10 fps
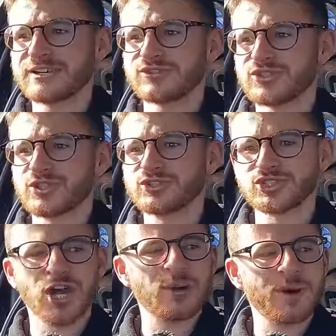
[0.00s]
safe to do
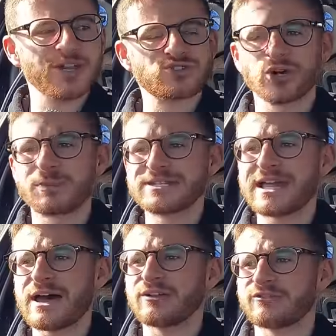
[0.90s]
so, I might drop
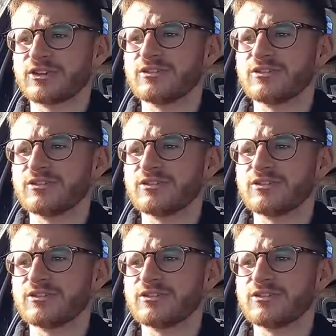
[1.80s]
it down a